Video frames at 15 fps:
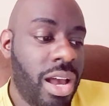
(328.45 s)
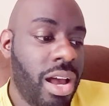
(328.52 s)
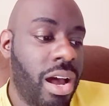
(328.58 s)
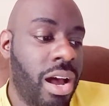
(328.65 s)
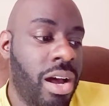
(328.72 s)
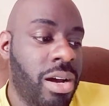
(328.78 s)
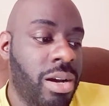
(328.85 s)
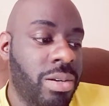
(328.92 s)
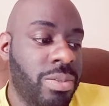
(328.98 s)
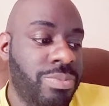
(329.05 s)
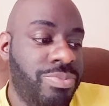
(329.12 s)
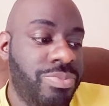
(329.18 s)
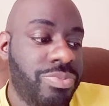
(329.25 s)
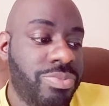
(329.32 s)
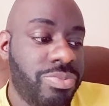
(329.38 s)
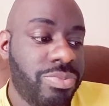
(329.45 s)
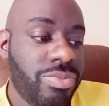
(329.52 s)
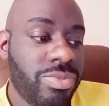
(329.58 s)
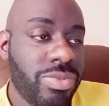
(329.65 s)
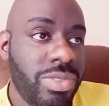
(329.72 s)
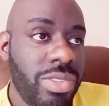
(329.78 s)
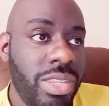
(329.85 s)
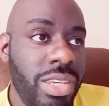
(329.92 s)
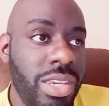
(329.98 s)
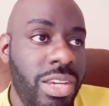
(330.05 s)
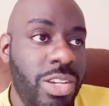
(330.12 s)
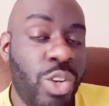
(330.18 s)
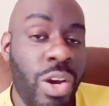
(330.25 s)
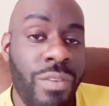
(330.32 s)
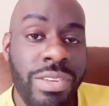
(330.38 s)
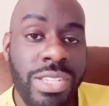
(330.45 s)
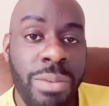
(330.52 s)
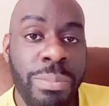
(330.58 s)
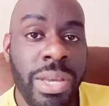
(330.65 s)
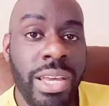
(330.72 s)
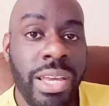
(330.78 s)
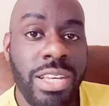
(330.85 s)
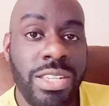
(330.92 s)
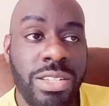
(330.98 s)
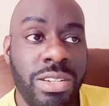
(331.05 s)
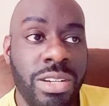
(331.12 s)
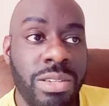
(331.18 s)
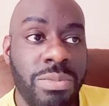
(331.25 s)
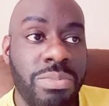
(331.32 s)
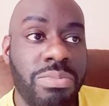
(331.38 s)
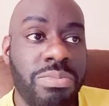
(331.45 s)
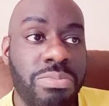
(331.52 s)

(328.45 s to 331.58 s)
Trevor Siemian has looked